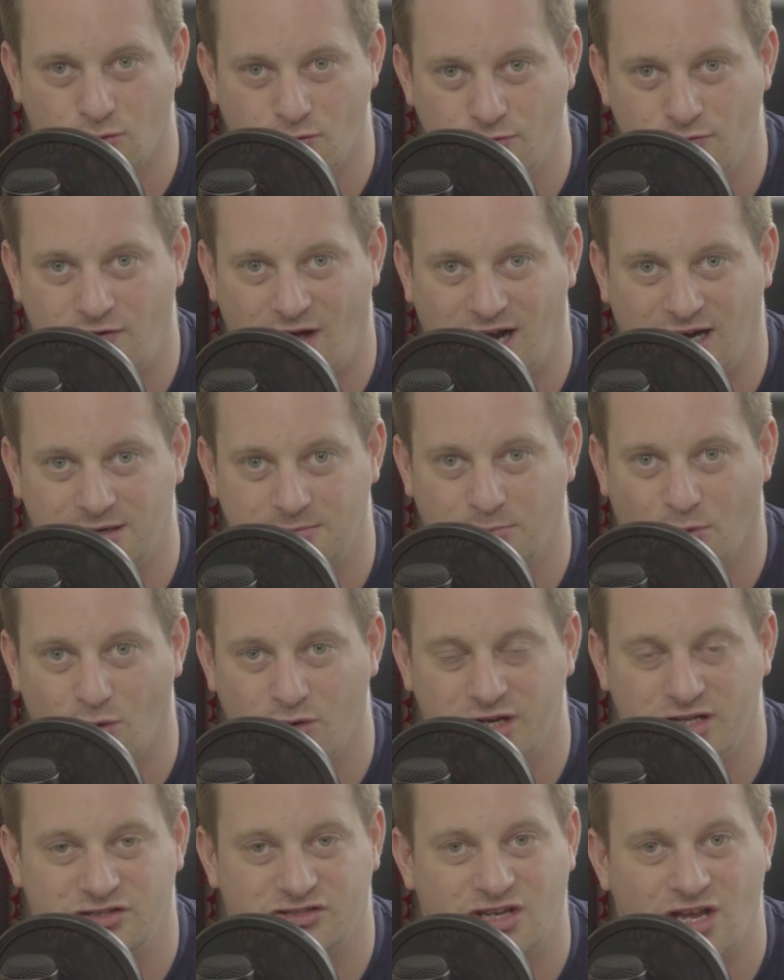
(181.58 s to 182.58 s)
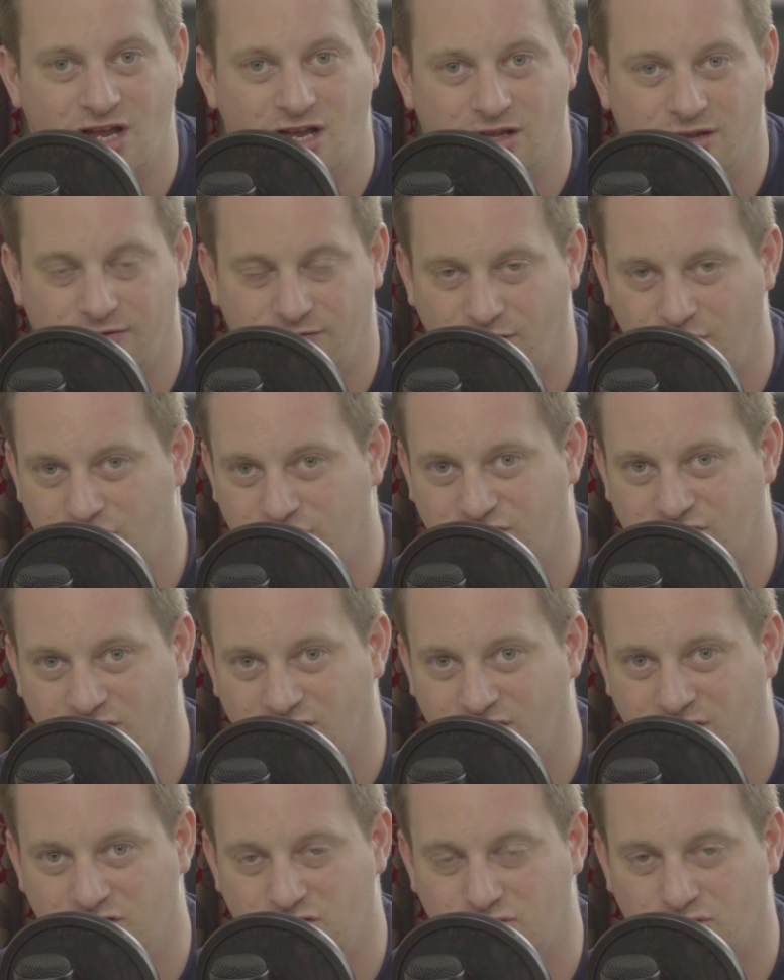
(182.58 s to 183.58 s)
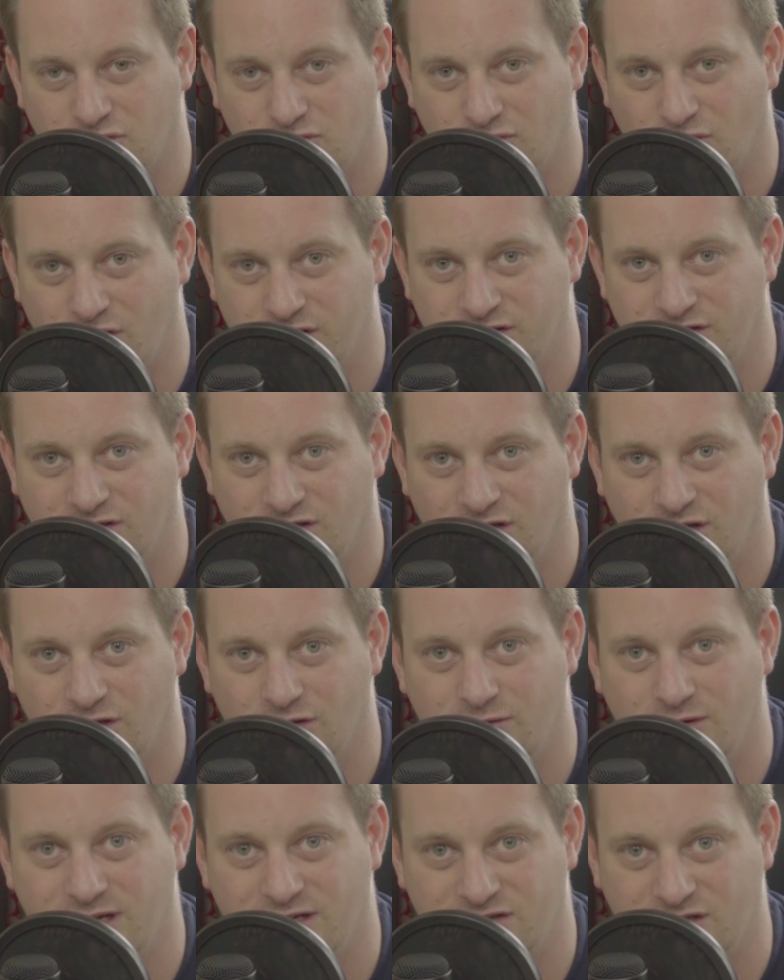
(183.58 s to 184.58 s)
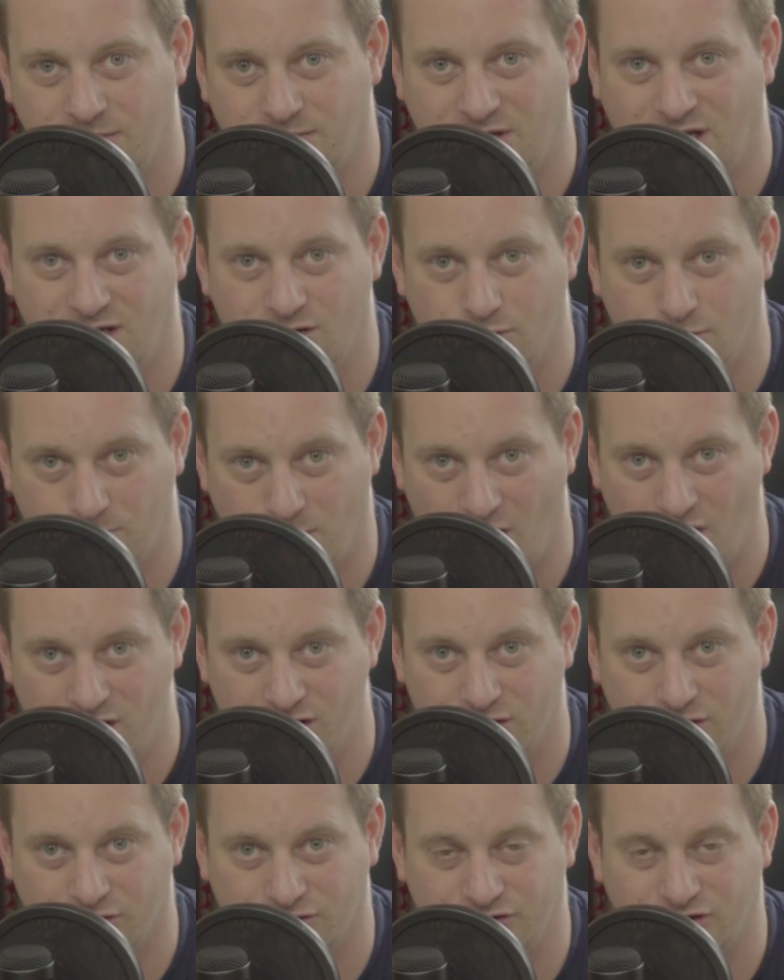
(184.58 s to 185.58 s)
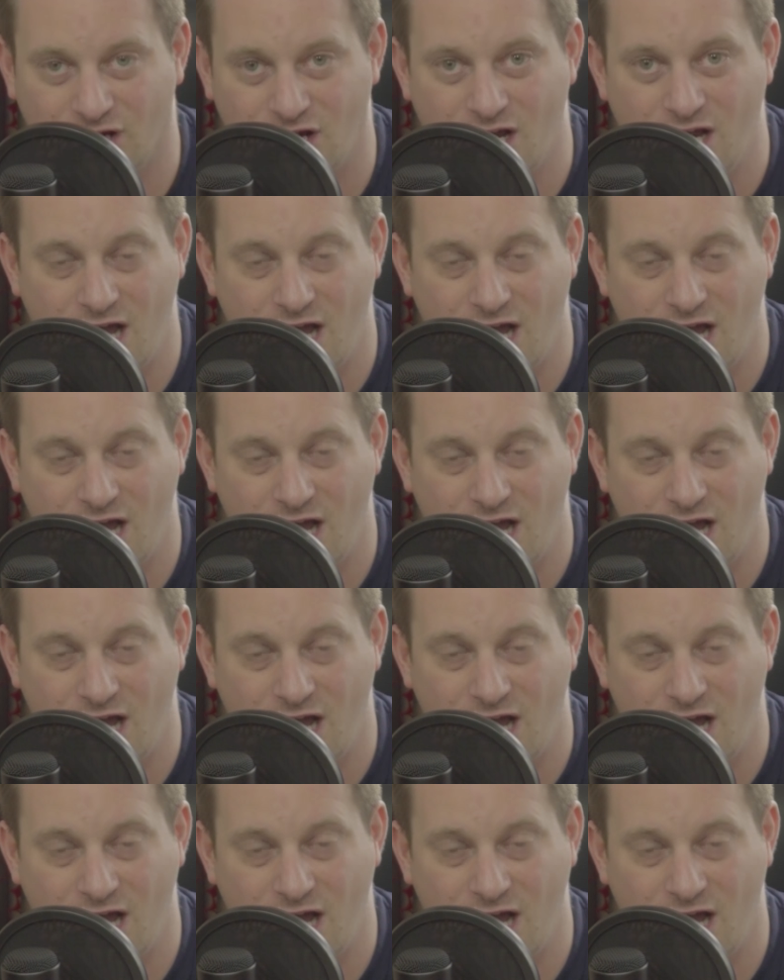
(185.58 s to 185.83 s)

all valid points. The first thing that you should try to do is update your BIOS,